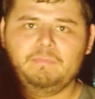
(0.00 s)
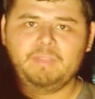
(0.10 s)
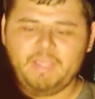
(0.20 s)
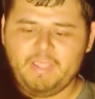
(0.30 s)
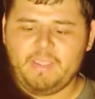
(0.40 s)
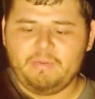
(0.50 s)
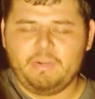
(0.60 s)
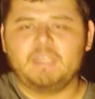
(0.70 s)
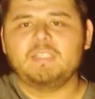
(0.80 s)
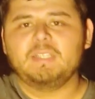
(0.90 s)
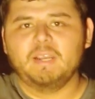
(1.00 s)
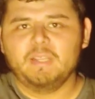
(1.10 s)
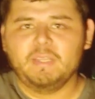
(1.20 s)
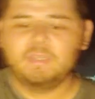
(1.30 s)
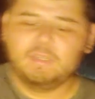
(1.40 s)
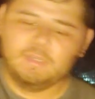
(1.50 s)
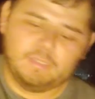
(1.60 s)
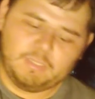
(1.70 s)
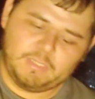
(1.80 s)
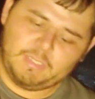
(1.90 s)
fillet it, or at least gut it,
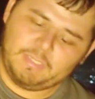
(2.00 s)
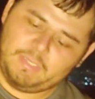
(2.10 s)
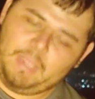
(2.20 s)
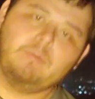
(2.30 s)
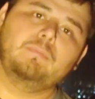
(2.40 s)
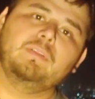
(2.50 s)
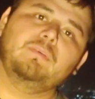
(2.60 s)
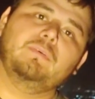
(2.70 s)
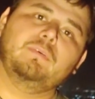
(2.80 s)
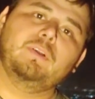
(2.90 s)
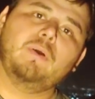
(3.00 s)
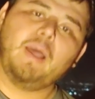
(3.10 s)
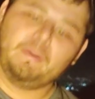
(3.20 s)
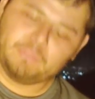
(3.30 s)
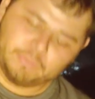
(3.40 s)
just because I don't really know how